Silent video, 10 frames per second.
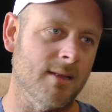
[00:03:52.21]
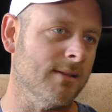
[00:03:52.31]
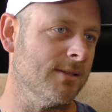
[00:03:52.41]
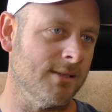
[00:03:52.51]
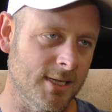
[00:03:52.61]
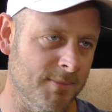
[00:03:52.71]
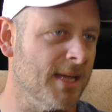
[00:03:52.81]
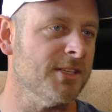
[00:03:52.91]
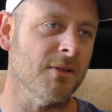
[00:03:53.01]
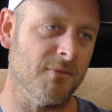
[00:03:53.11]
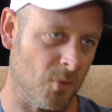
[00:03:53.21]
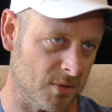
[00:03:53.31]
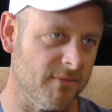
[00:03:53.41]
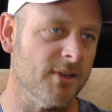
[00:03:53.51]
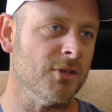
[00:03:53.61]
It's basically the
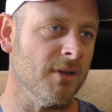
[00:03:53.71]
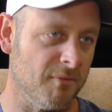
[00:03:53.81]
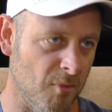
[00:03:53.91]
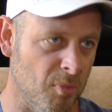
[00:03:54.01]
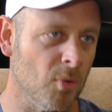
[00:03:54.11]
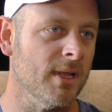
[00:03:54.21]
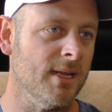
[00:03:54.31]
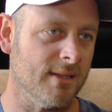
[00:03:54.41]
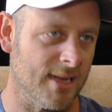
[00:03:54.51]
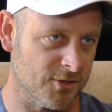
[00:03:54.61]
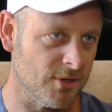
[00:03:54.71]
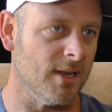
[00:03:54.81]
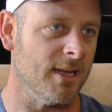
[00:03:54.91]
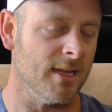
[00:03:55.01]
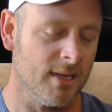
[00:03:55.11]
fourth division in the Football League, the
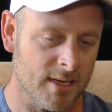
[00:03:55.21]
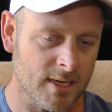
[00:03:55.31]
National League,